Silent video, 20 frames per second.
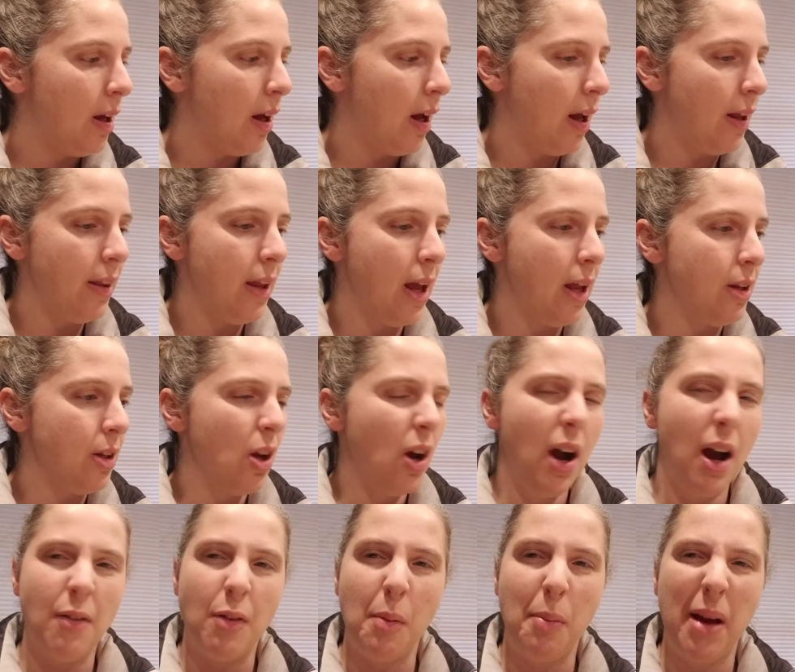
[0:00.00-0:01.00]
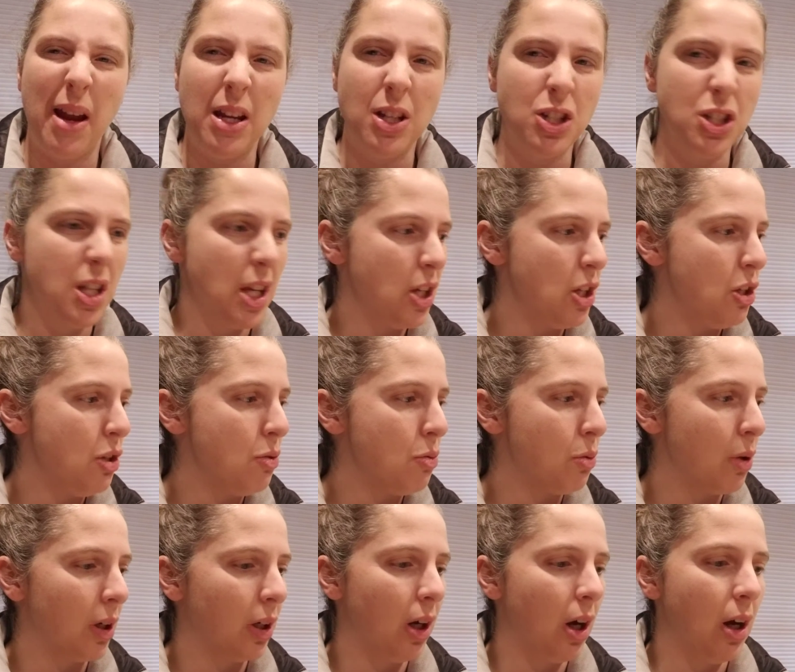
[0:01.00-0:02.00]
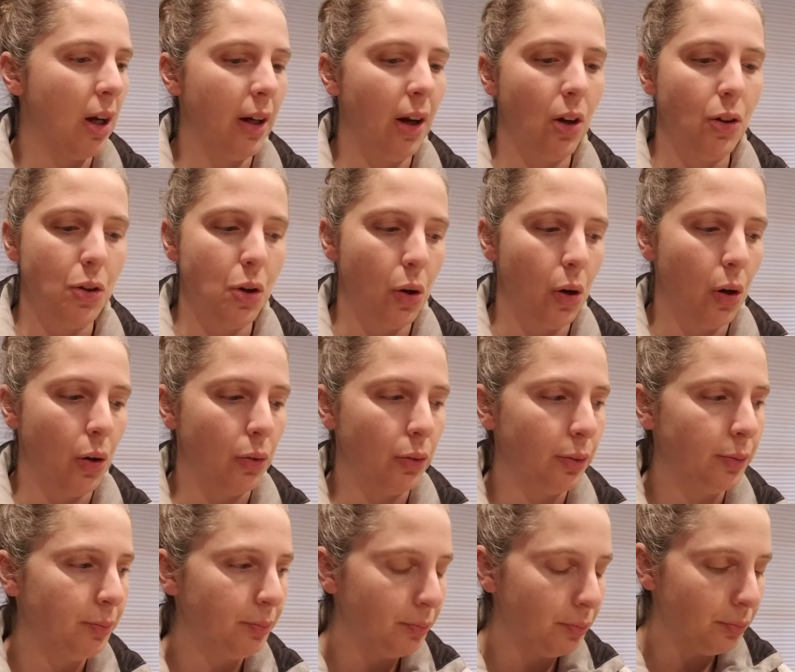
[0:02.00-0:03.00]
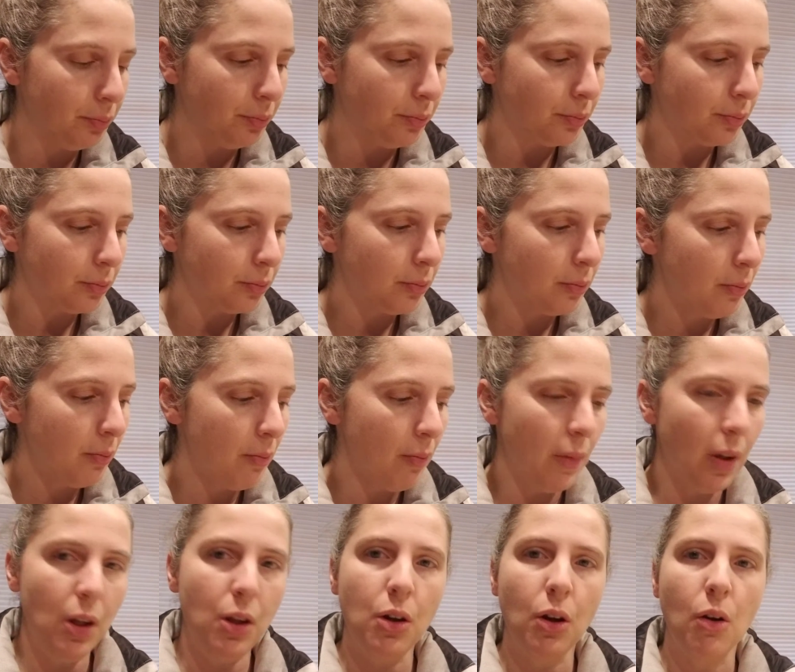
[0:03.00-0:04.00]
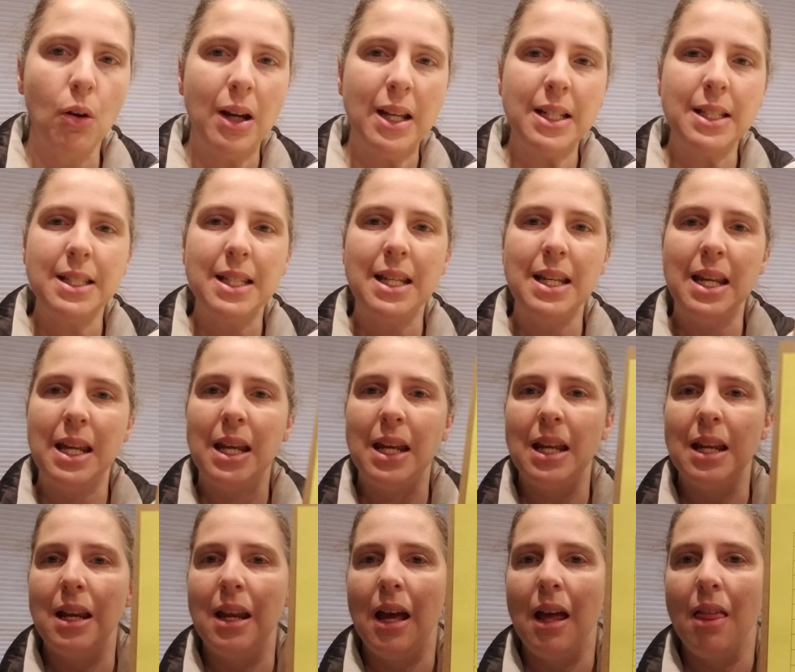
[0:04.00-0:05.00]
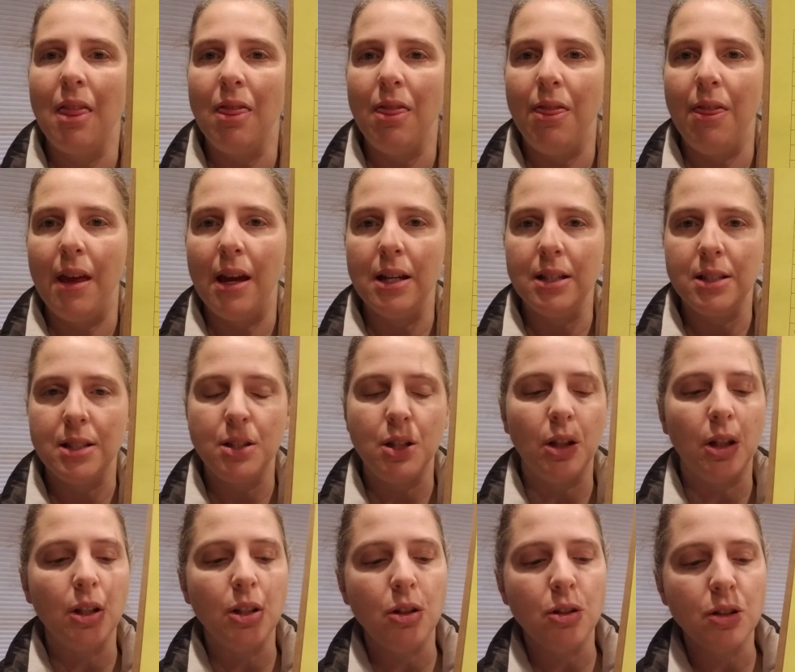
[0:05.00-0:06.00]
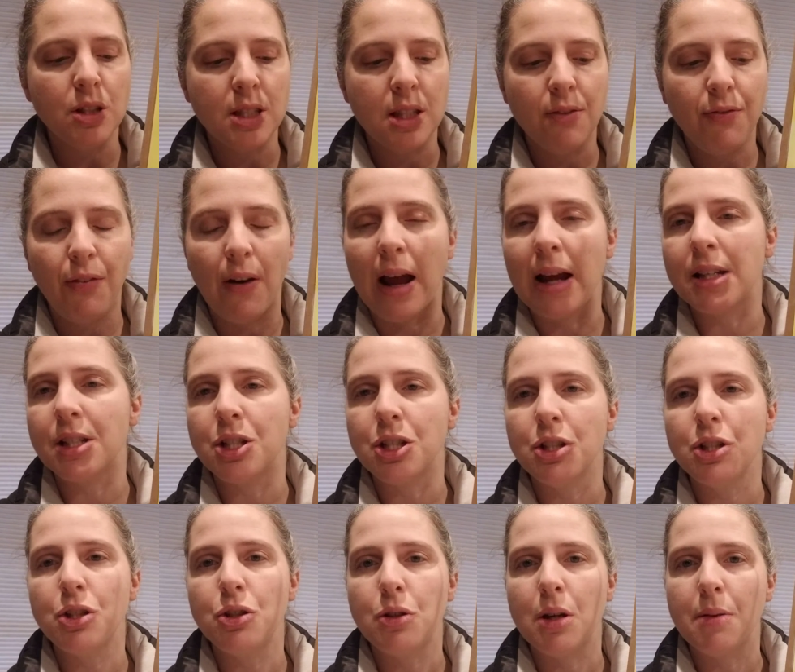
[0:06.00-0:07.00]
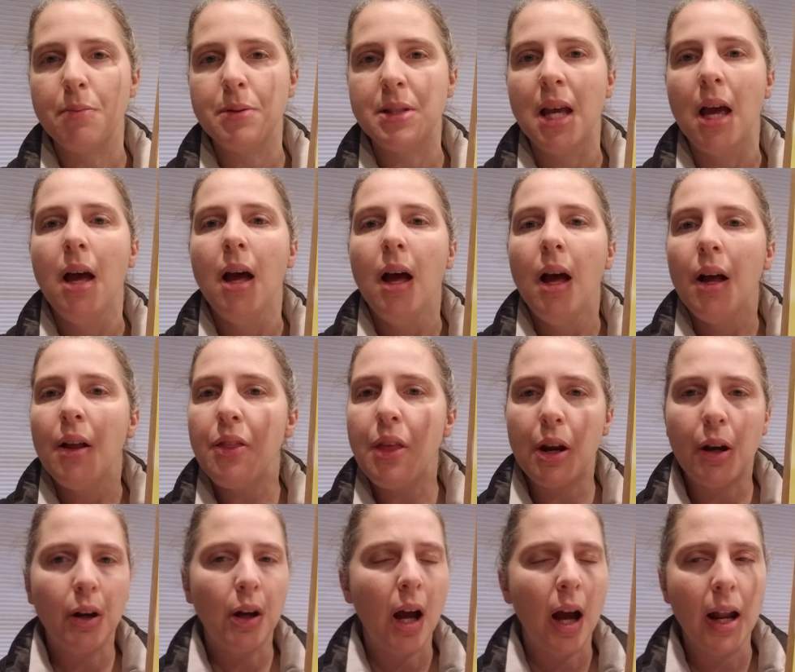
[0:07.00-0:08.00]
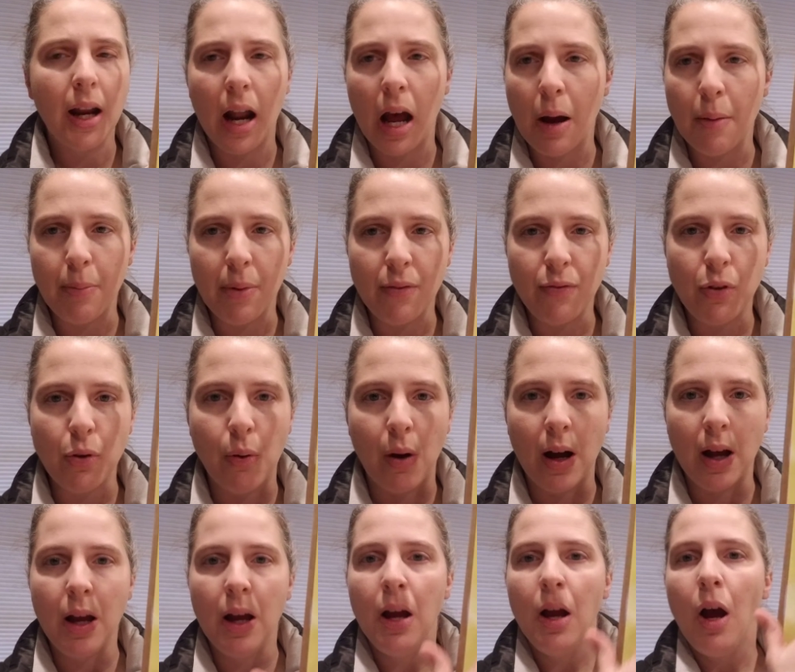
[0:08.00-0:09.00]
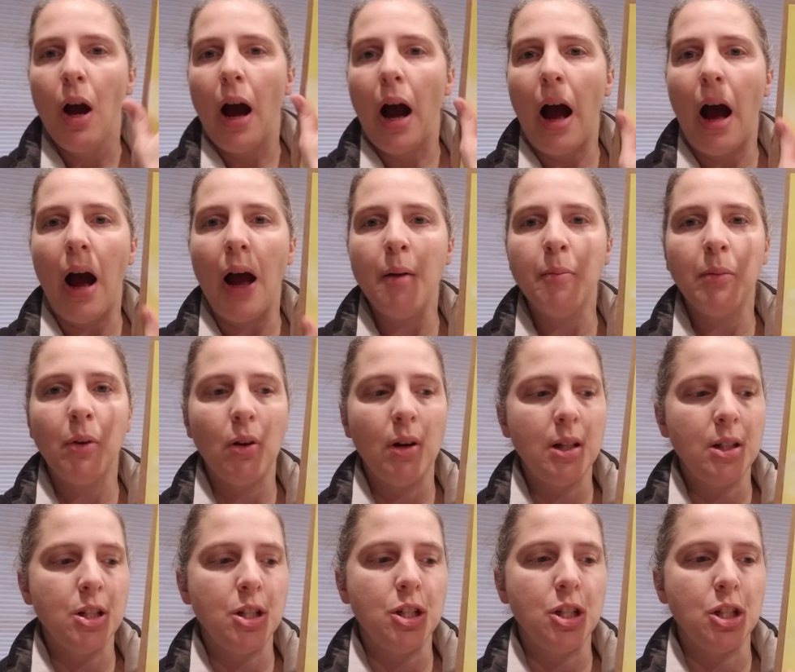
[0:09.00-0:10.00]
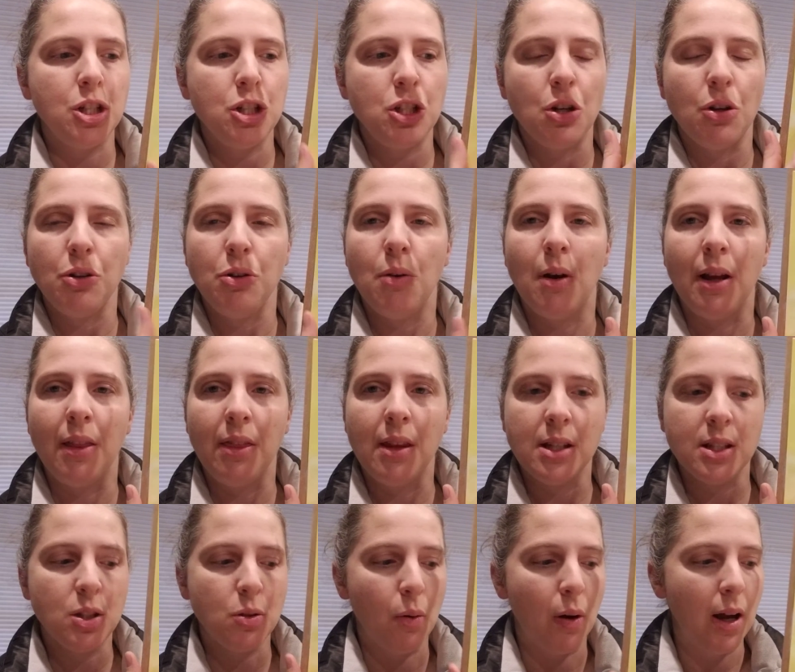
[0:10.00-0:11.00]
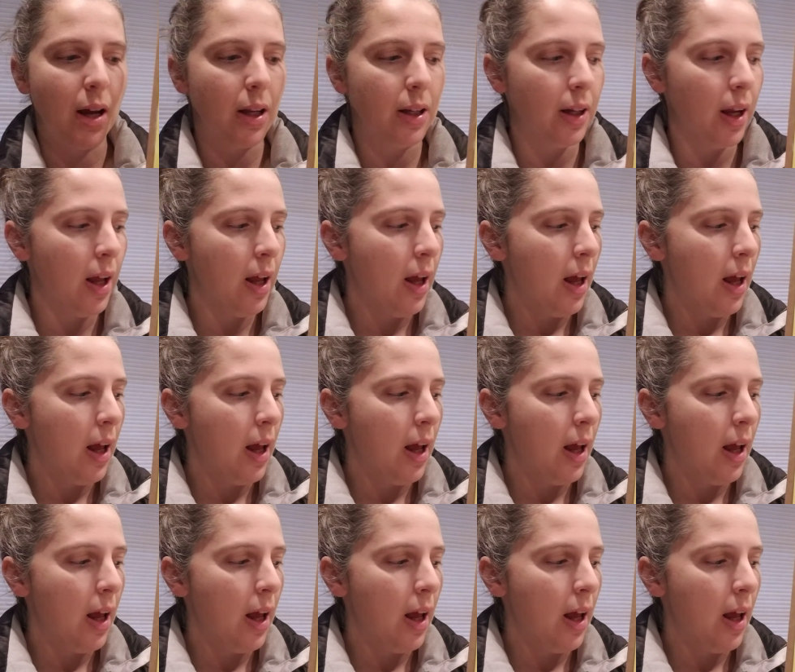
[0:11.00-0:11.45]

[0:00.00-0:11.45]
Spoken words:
And then you'll have a page that you work on your own. You're going to need this. You can use the fraction strips that are cut up if you want. I'm going to just show you on this one.